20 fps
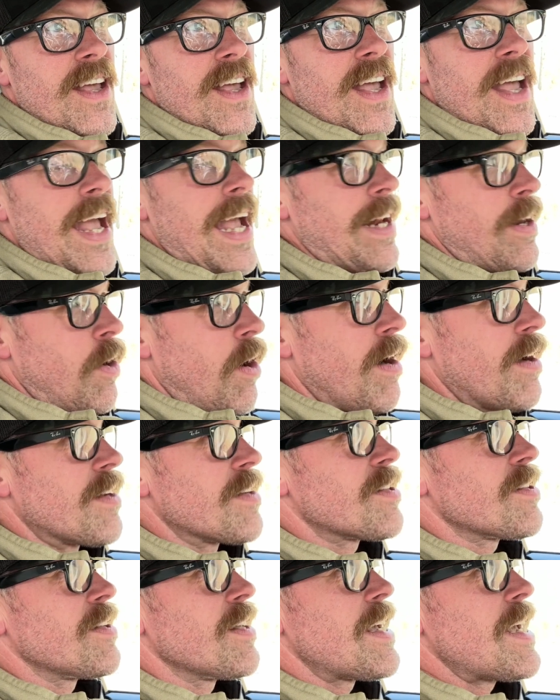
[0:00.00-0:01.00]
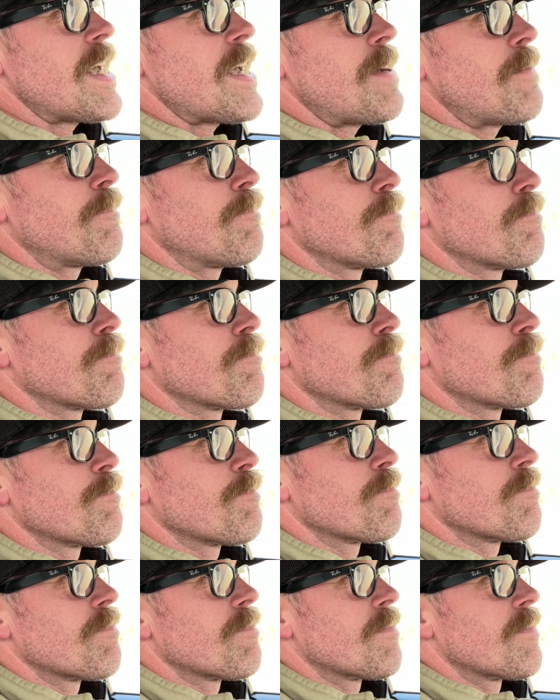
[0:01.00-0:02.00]
And honestly,
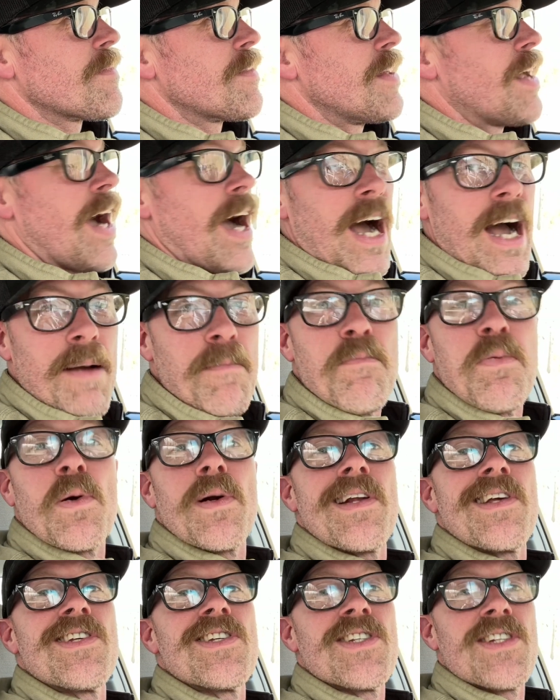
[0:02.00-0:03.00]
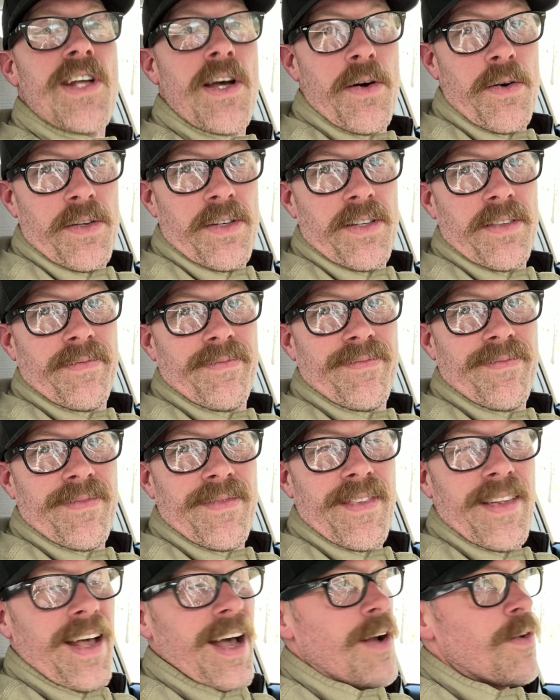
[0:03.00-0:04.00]
I'm pretty stoked.
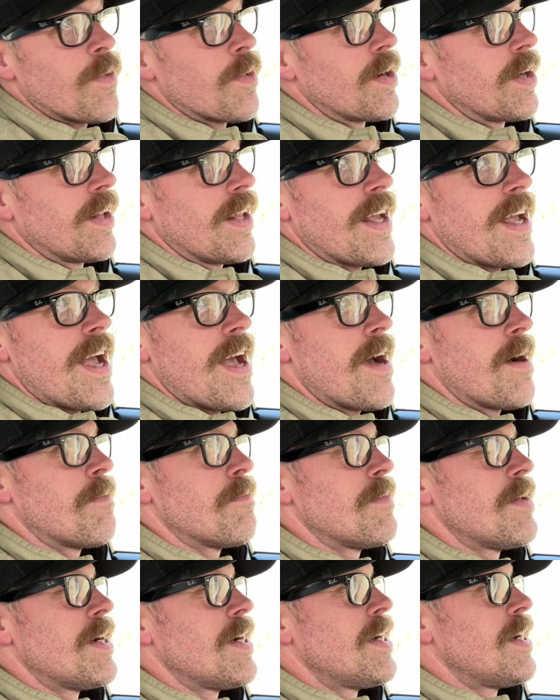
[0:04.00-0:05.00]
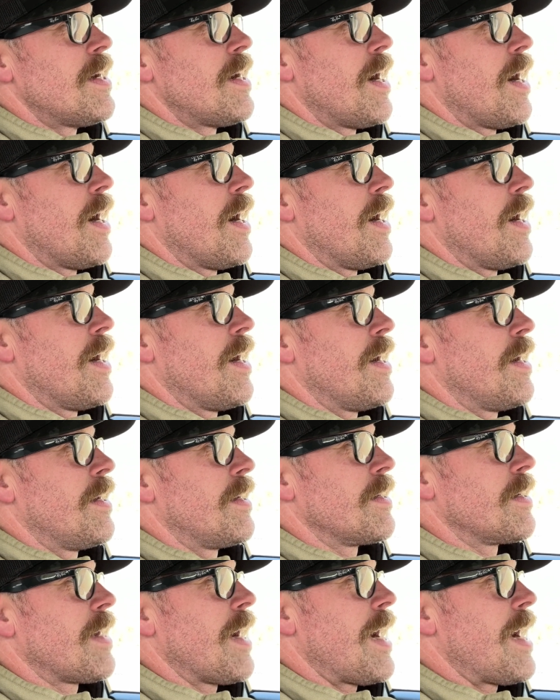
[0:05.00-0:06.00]
I really am.
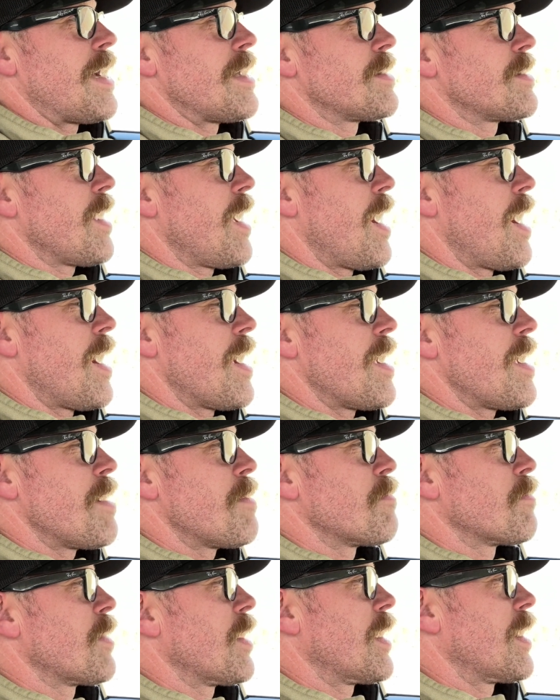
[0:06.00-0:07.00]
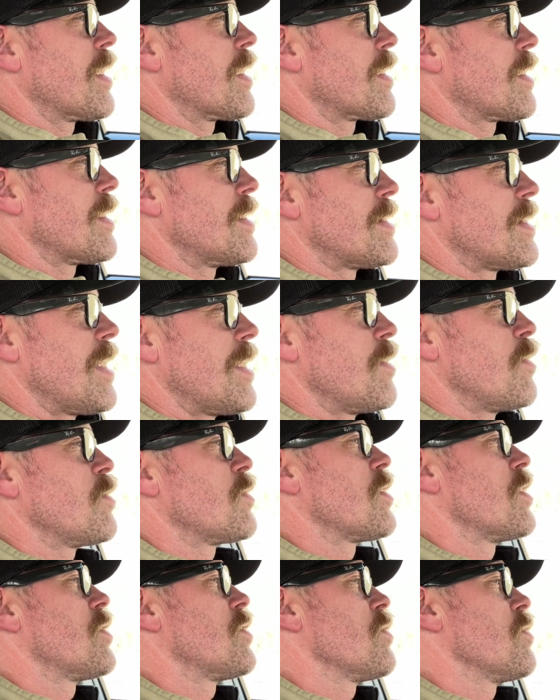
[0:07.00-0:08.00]
Guys, I am going to continue
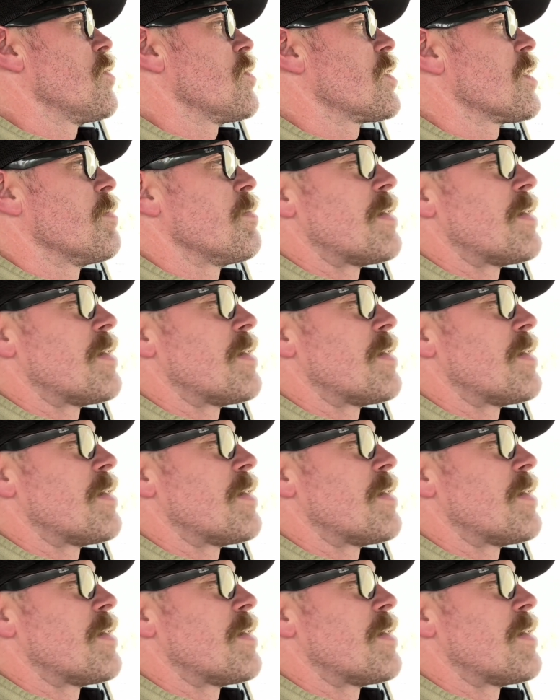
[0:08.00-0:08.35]
to do some